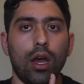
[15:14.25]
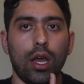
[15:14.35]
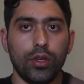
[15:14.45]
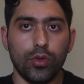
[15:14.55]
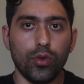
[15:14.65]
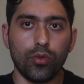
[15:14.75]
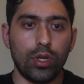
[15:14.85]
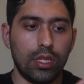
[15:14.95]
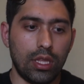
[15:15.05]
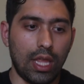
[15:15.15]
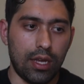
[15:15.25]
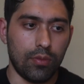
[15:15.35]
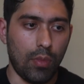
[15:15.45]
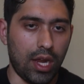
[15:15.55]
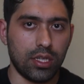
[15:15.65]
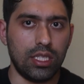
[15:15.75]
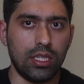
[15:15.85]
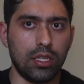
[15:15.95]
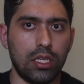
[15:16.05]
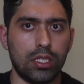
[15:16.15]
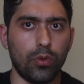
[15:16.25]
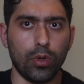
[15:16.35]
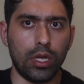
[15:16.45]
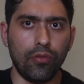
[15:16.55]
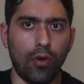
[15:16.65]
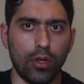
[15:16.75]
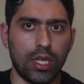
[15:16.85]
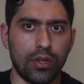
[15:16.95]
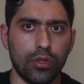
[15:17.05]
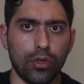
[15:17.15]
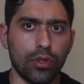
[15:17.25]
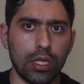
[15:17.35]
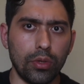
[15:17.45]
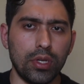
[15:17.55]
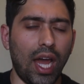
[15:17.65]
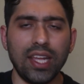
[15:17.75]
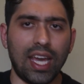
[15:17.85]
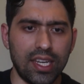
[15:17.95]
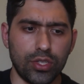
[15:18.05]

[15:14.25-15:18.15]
I do agree that magazine that they said where he falls down to the earth and he would die, that